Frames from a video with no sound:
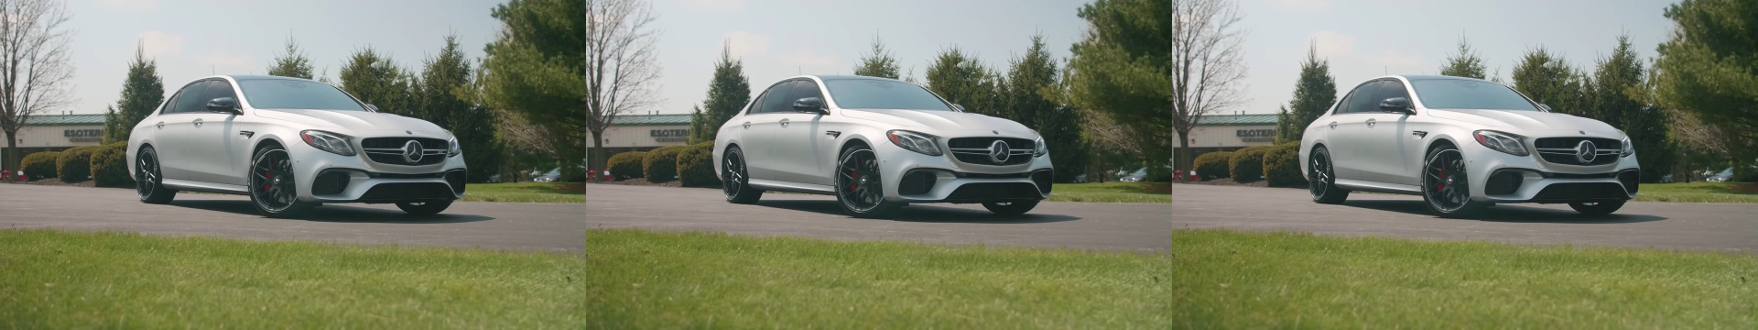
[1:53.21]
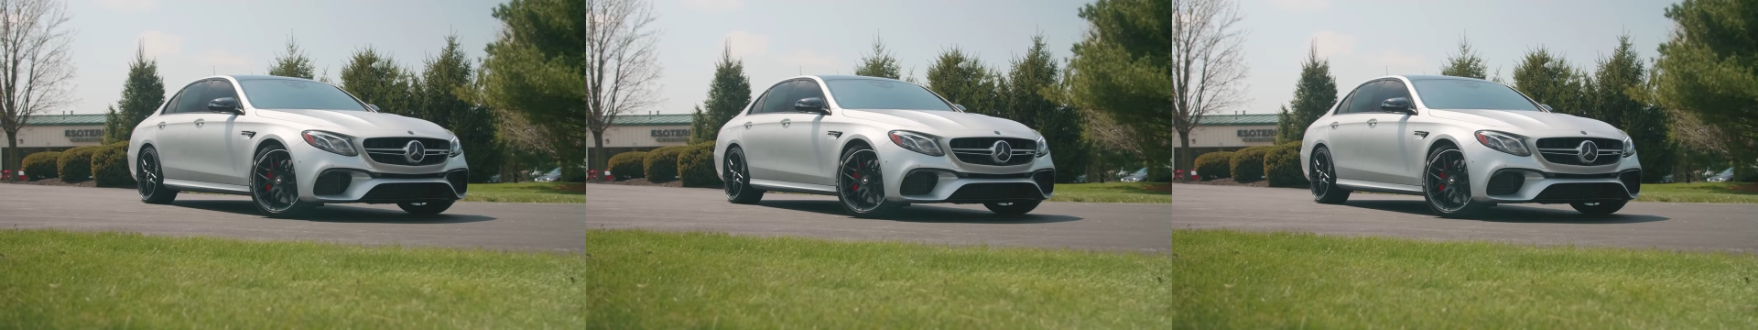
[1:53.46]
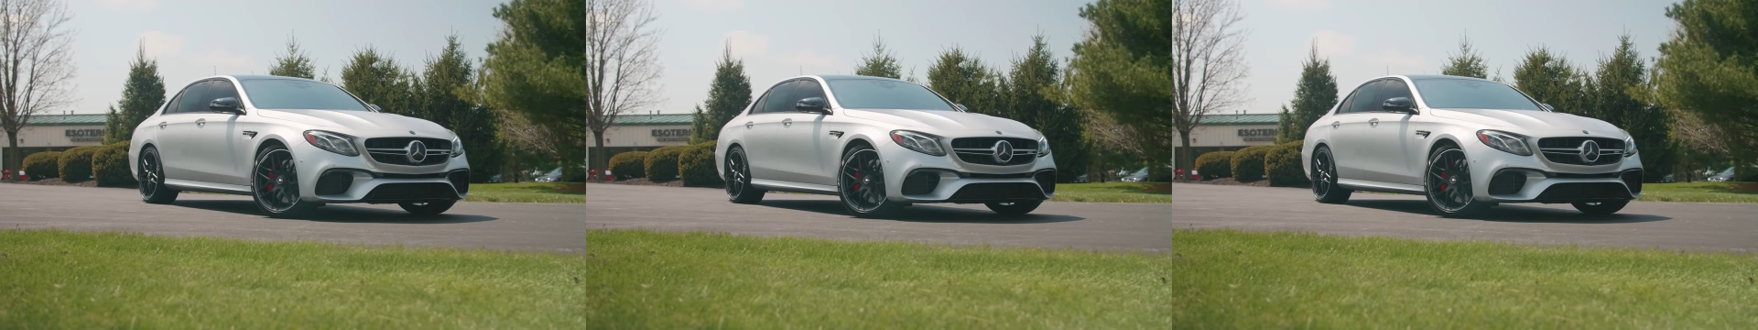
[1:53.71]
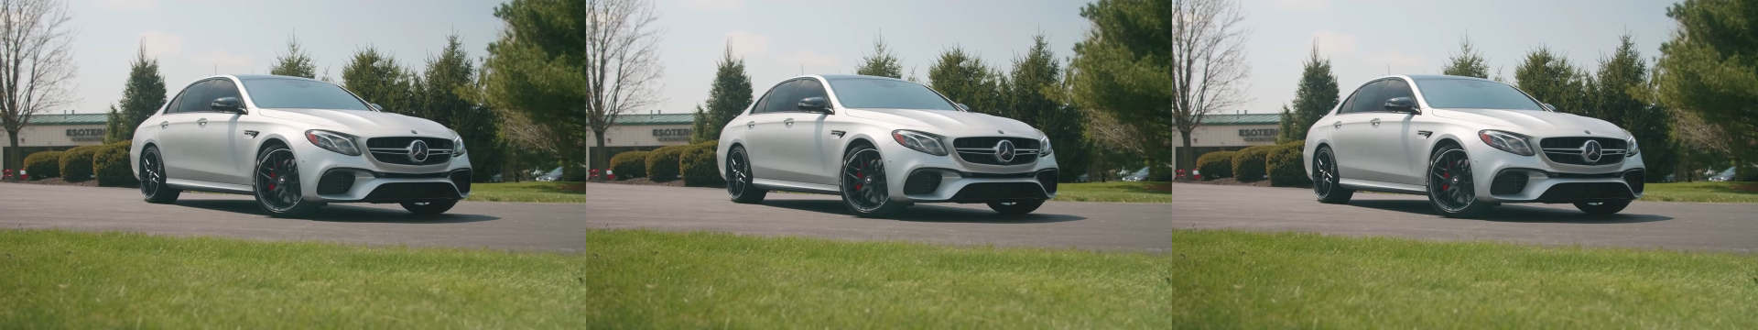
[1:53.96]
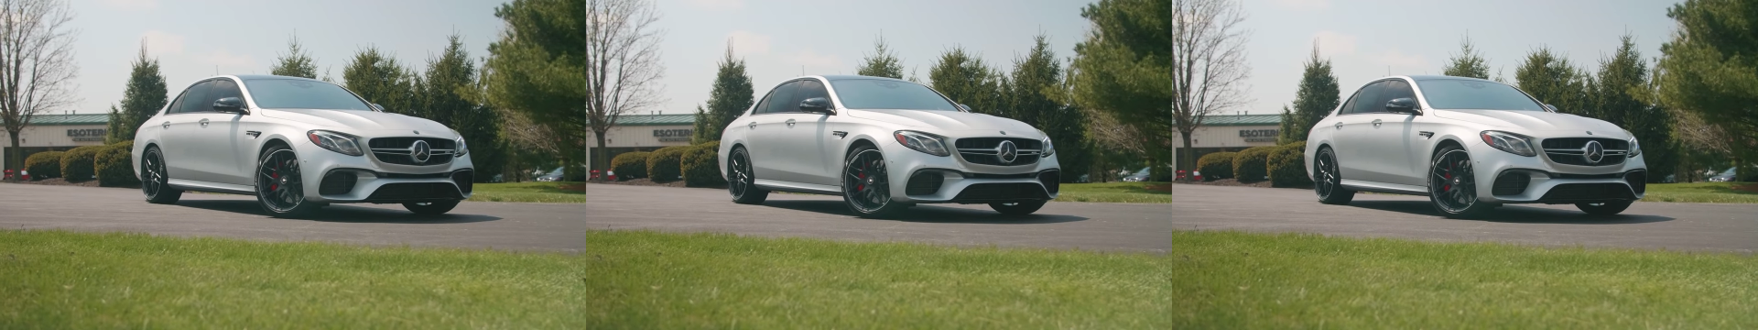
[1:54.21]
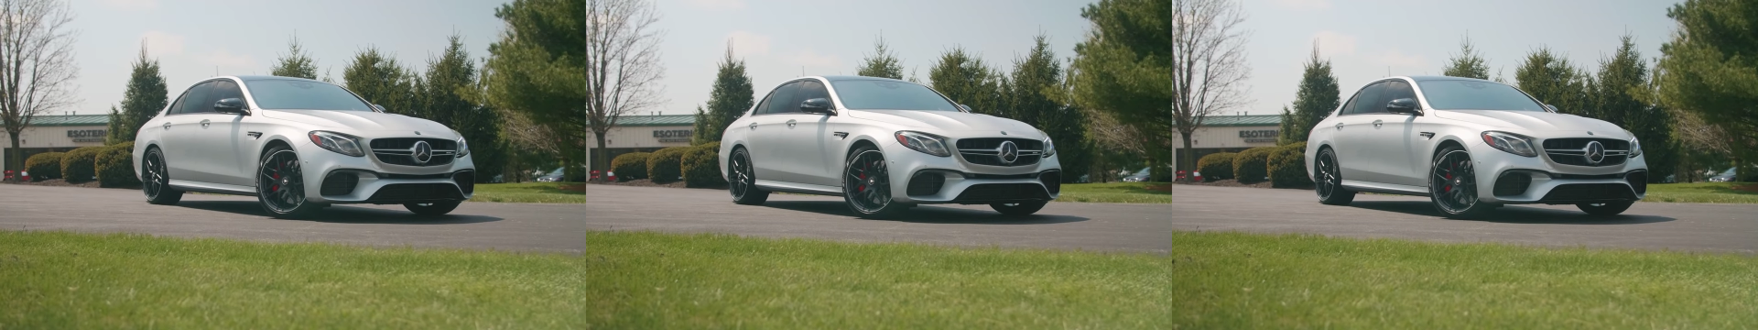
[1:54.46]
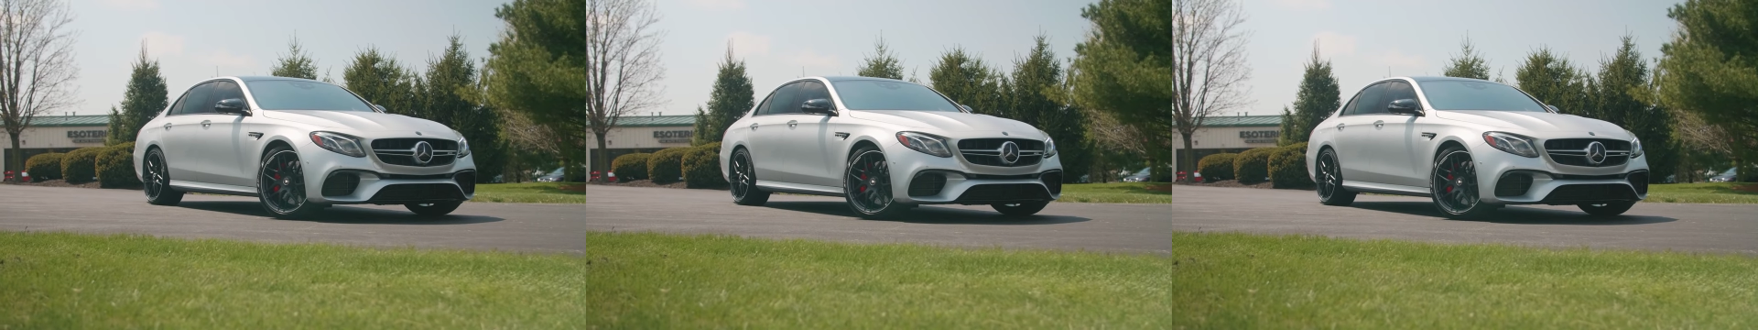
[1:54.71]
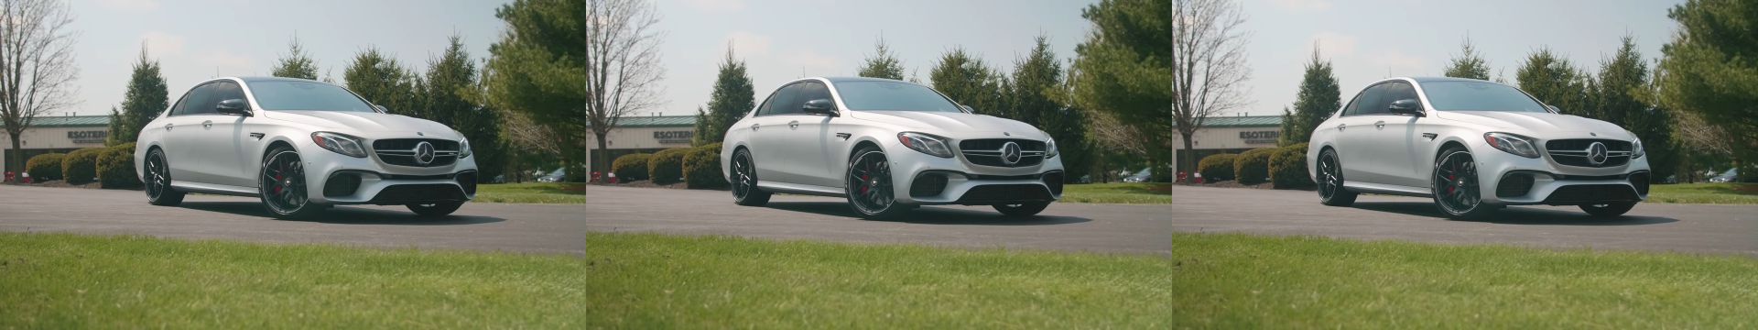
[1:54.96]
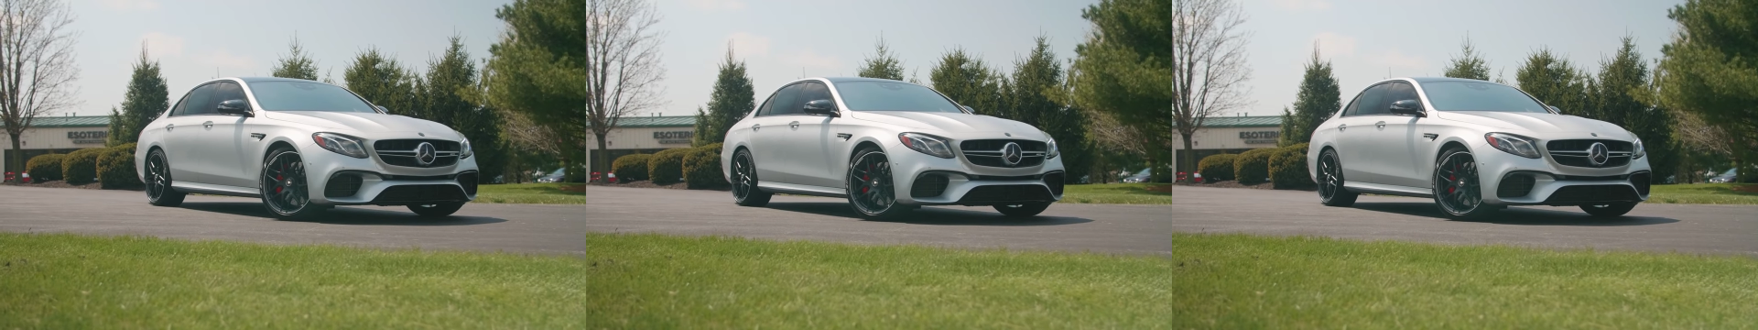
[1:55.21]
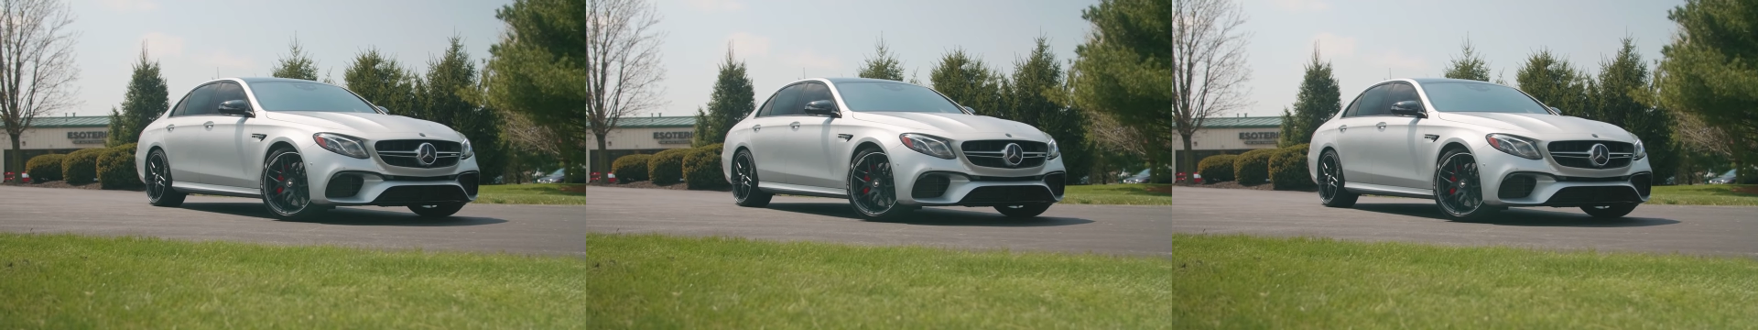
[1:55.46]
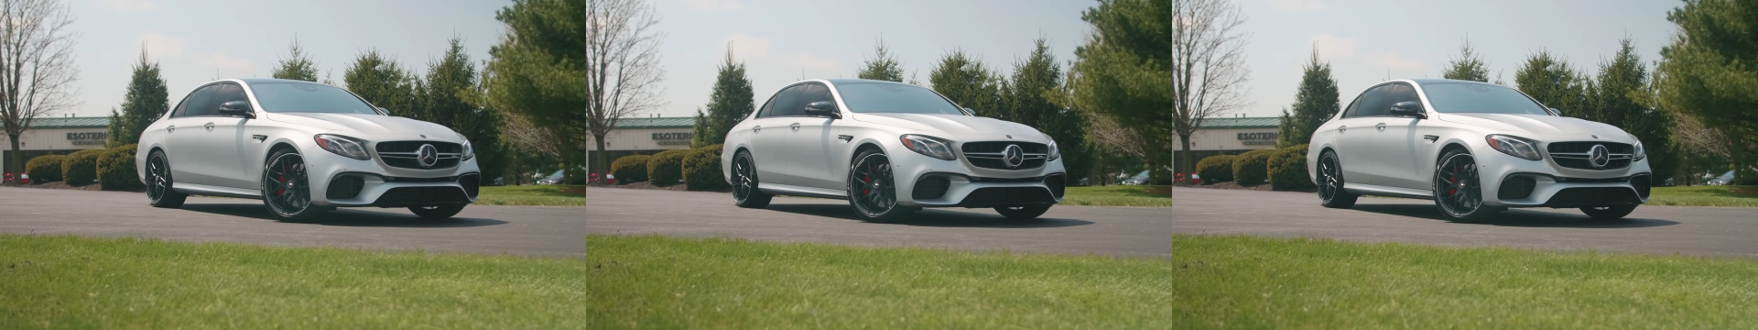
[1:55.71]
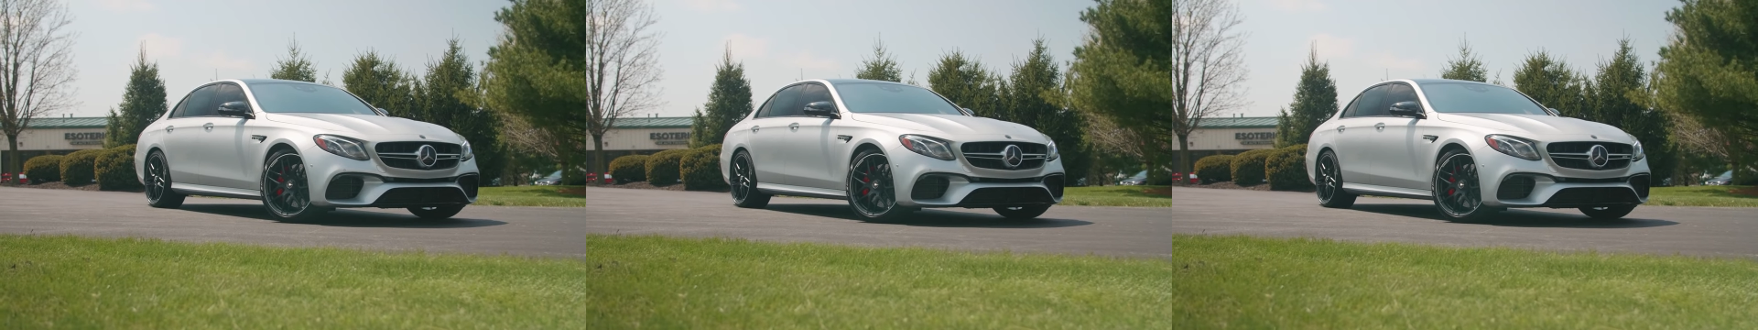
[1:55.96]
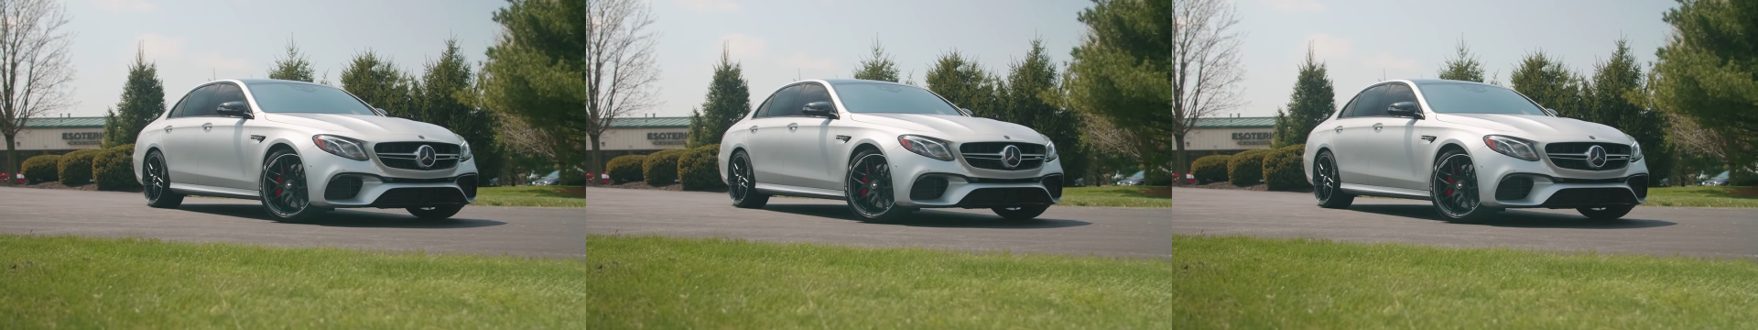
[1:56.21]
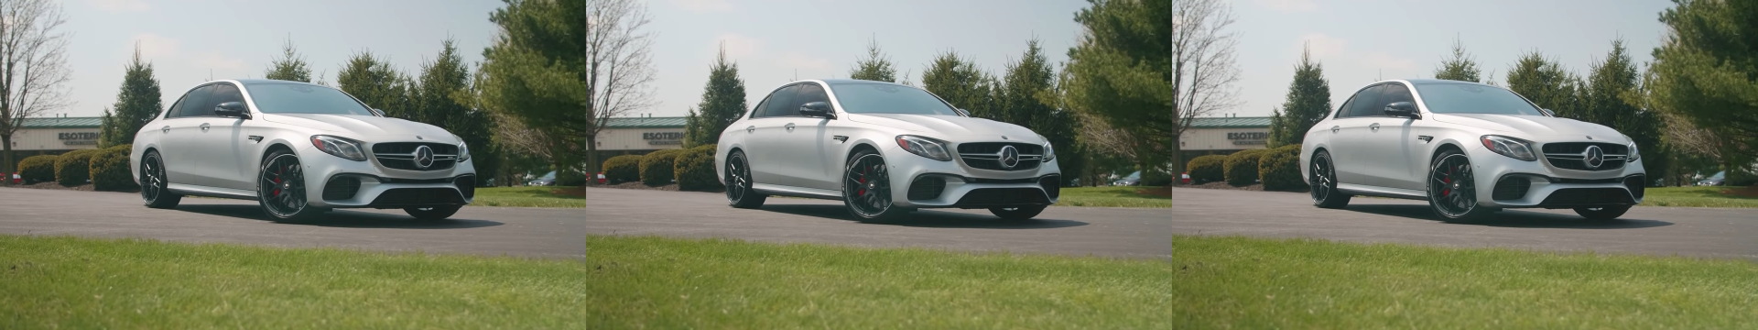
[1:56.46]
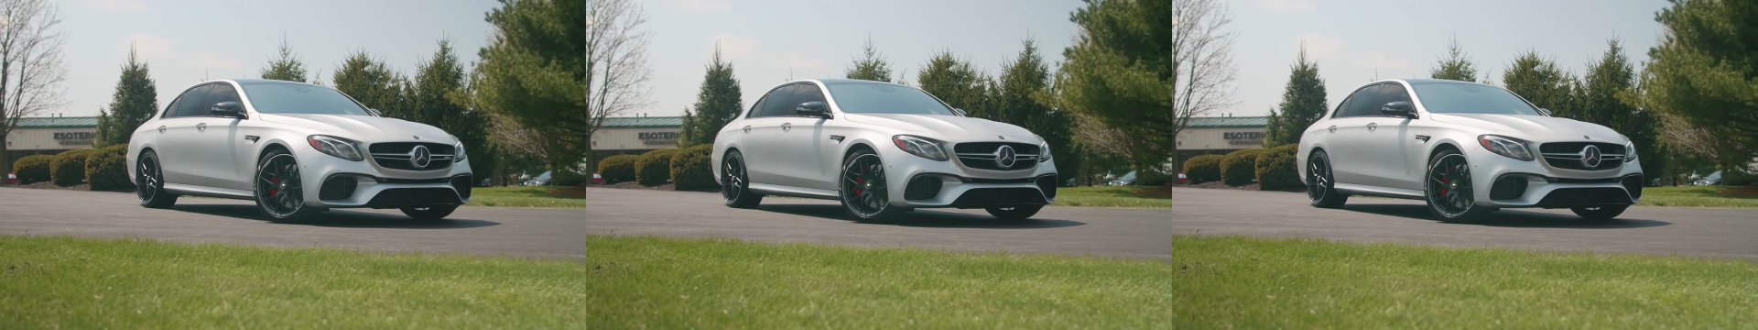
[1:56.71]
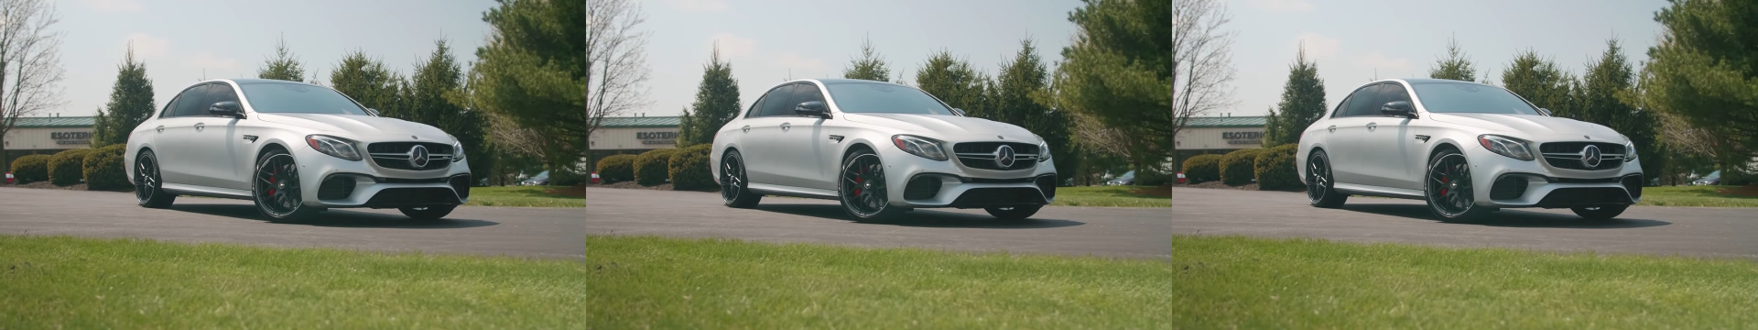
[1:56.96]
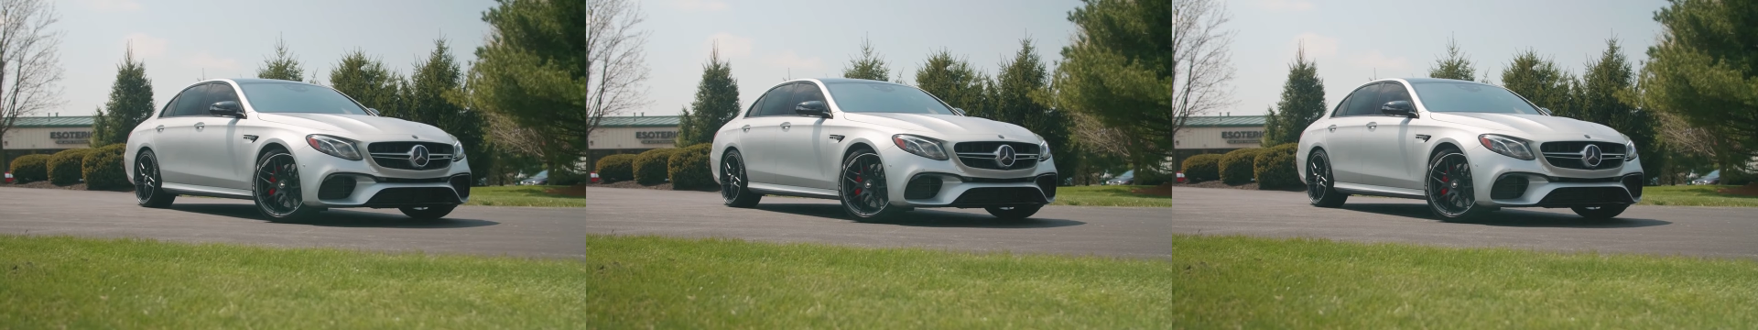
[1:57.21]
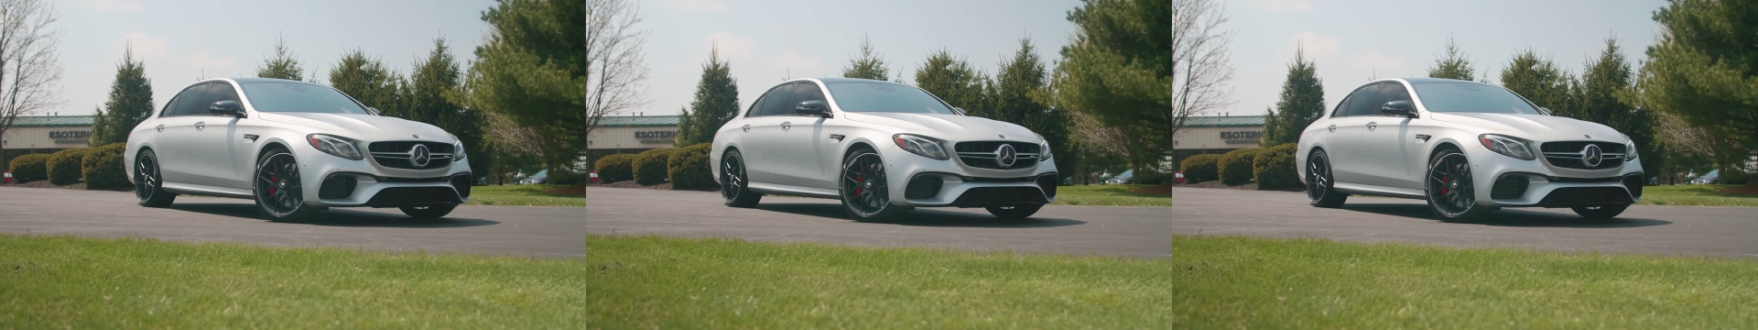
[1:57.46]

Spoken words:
(no speaker visible)